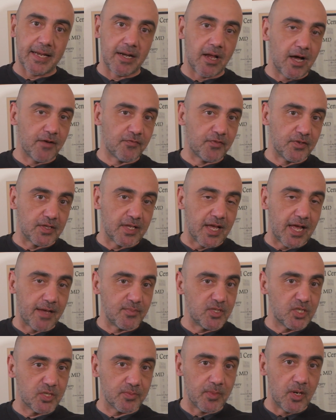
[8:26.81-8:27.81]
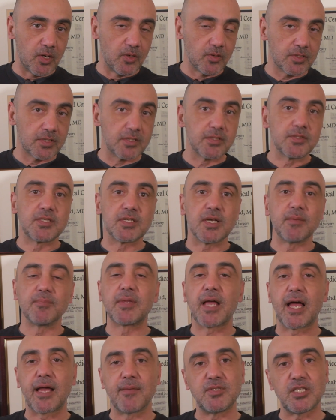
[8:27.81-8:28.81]
and oftentimes smoked,
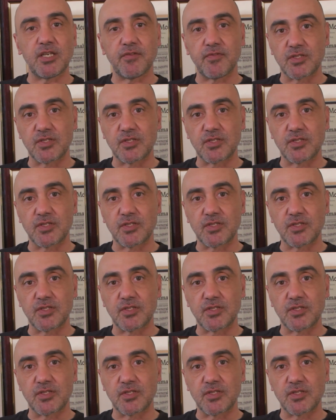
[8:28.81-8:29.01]
sometimes